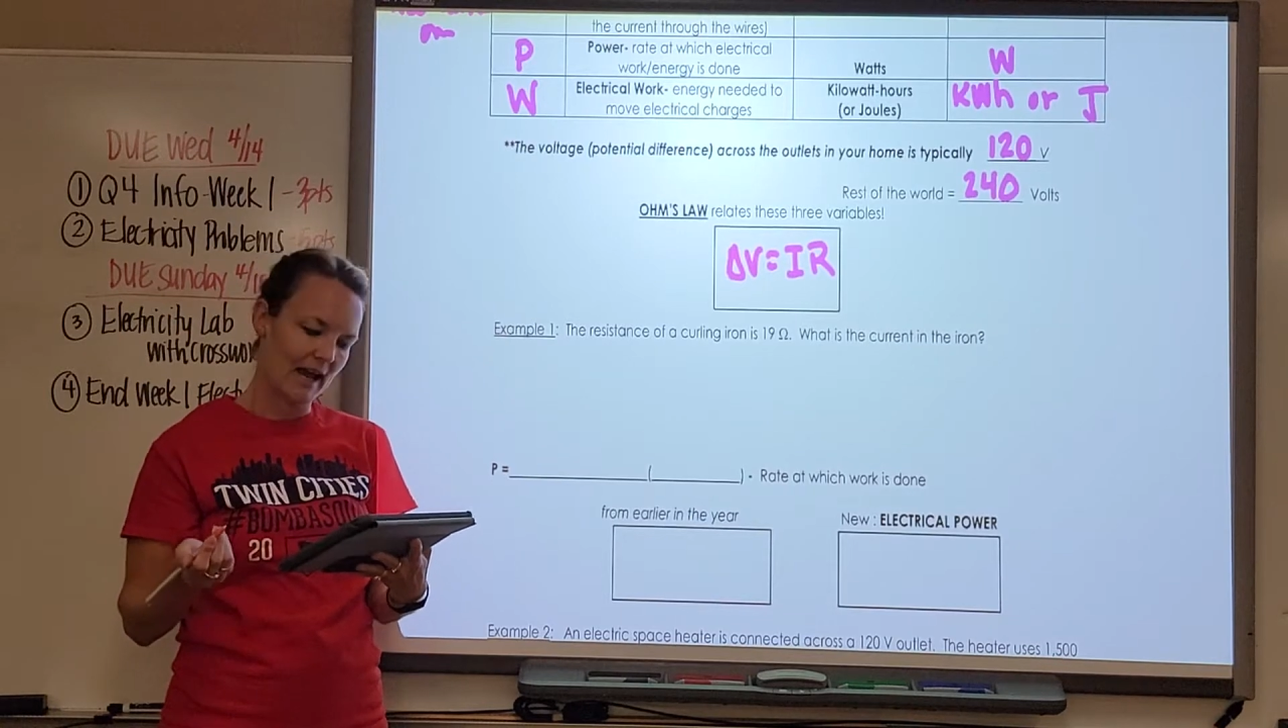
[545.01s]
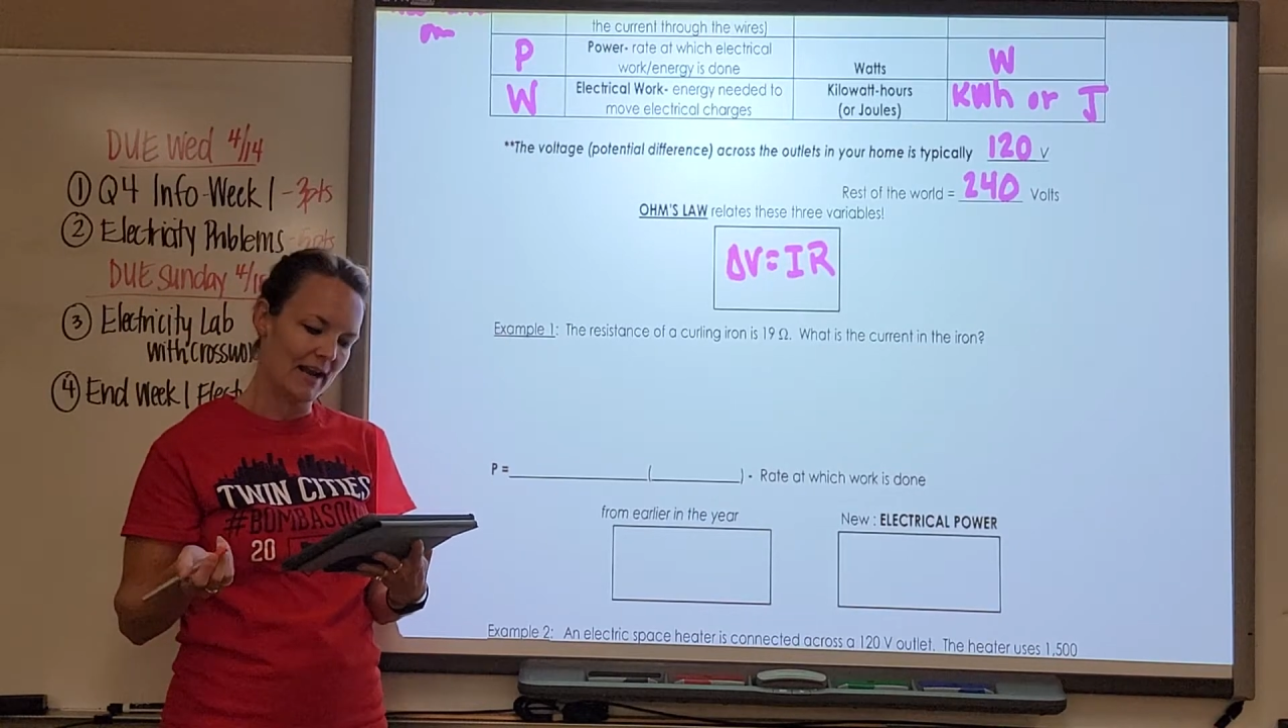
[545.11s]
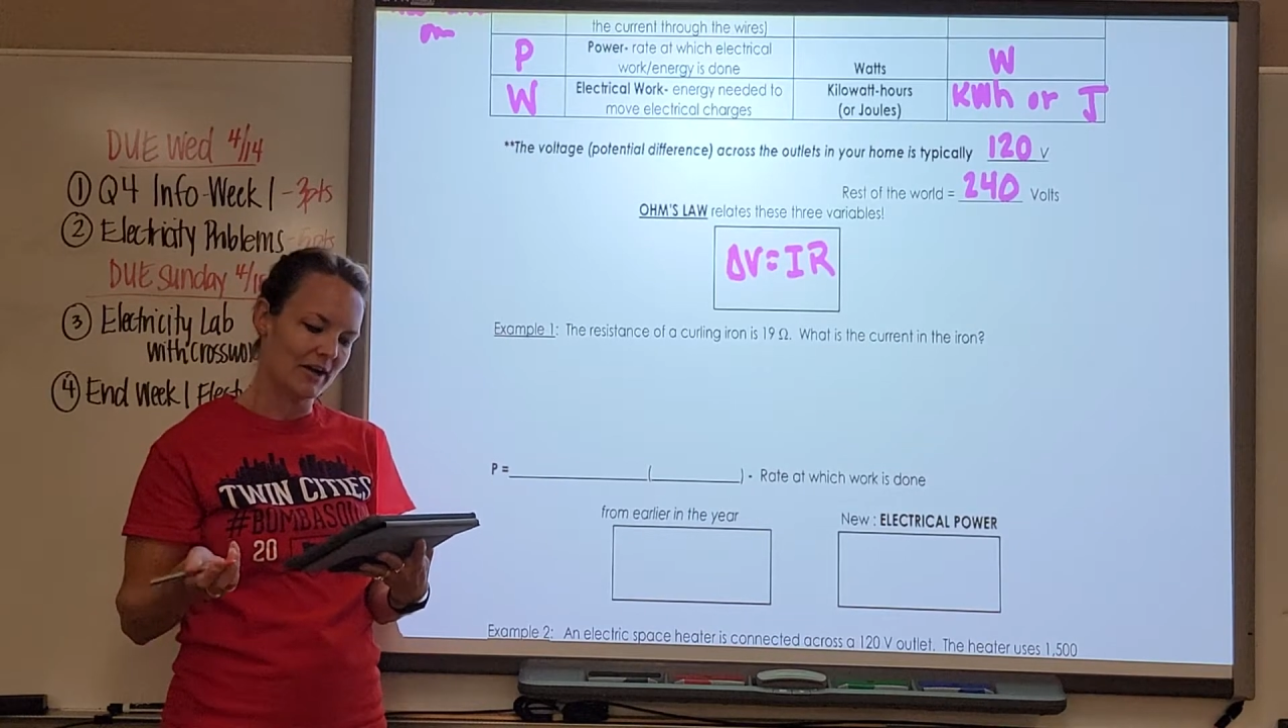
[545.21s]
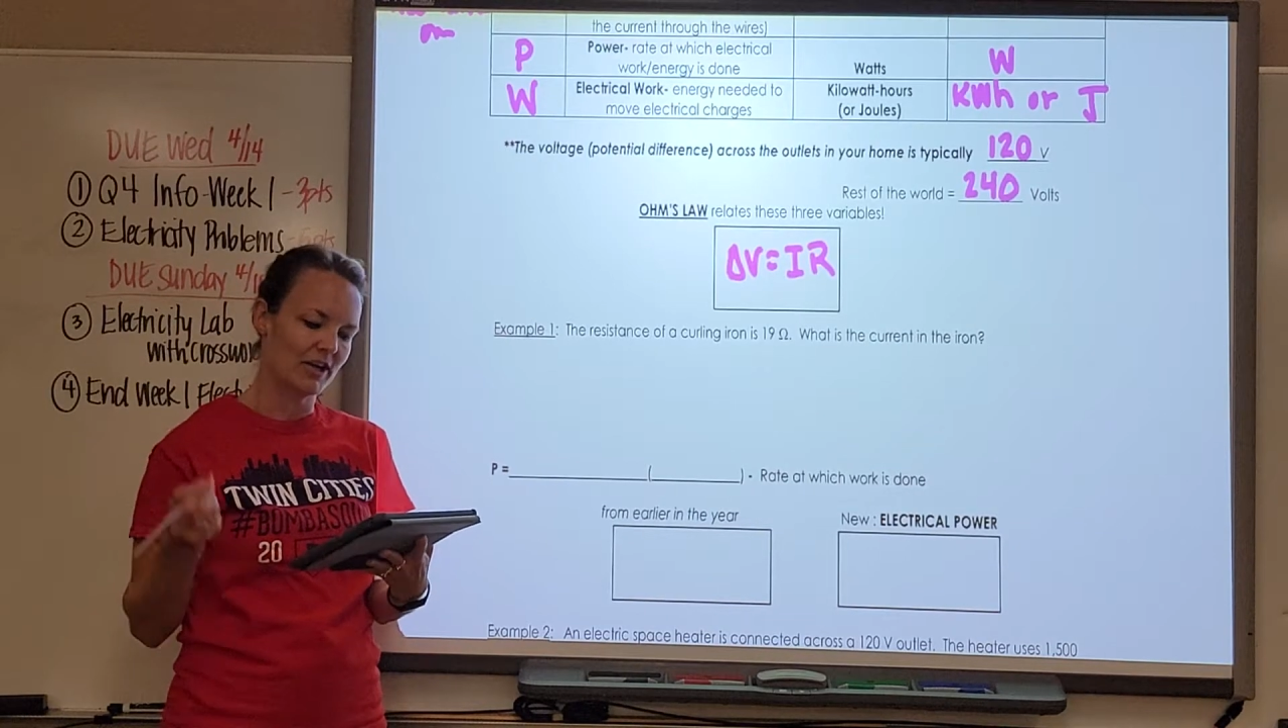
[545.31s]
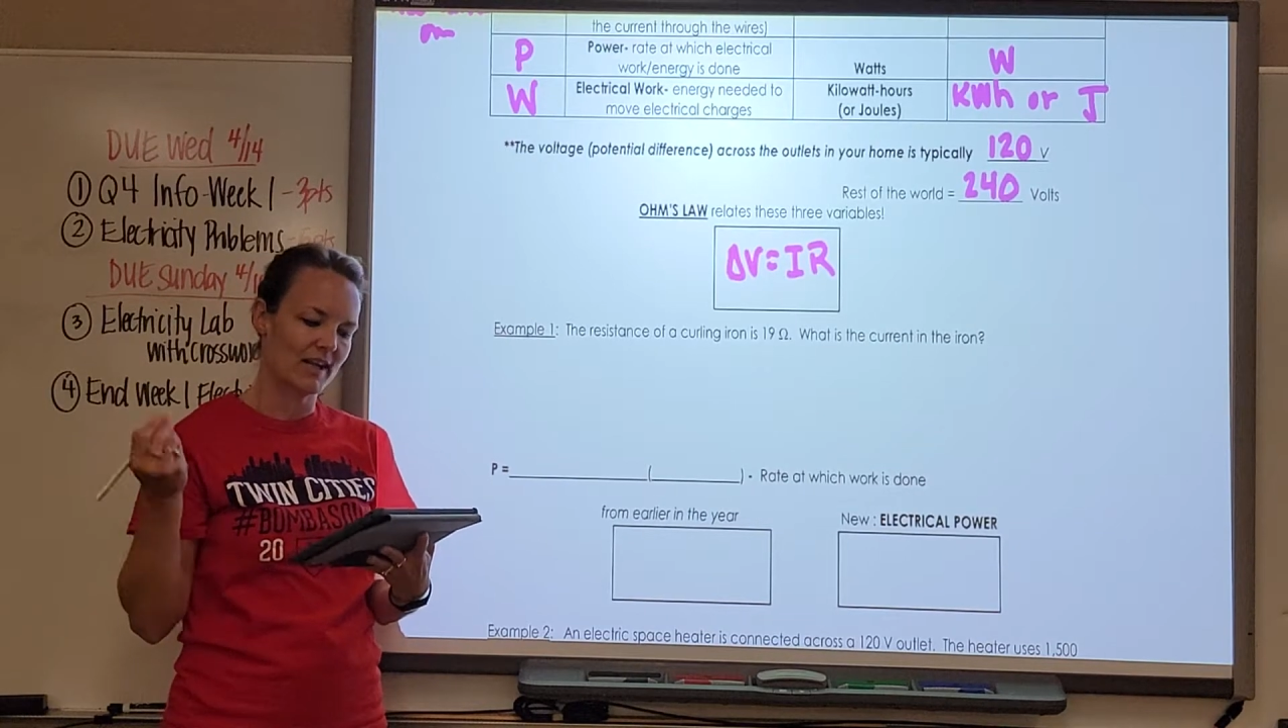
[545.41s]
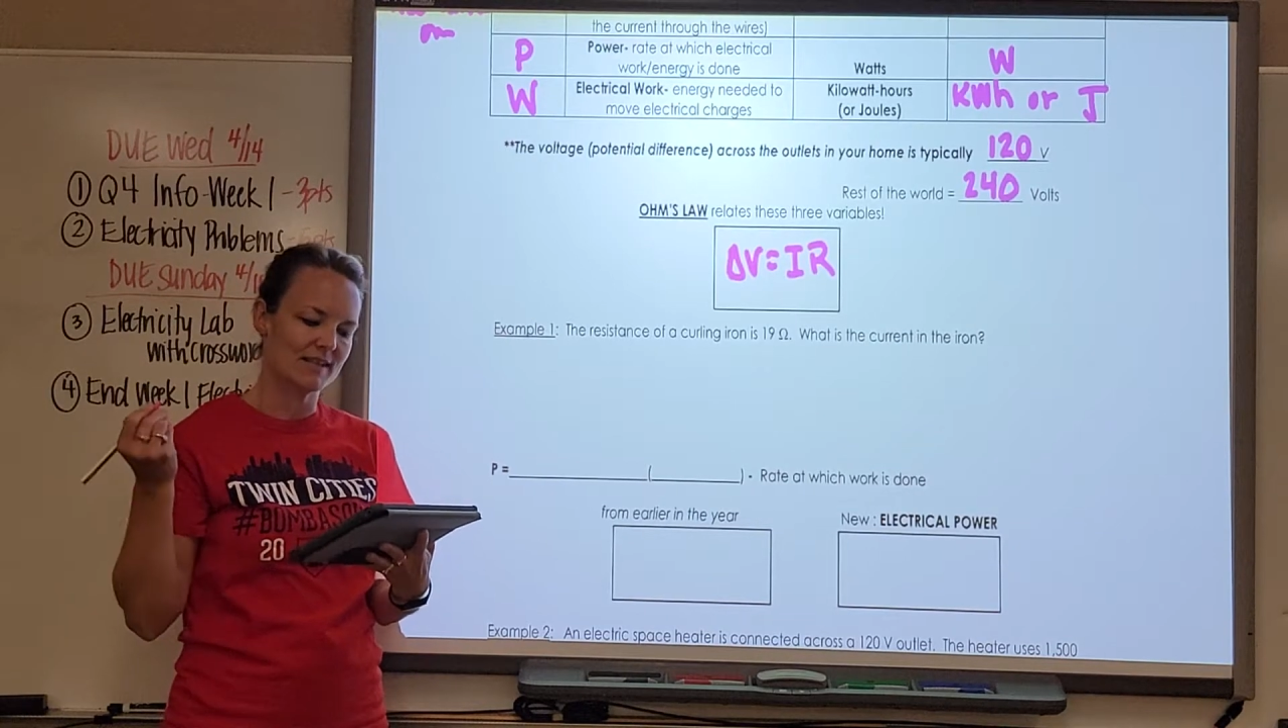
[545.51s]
iron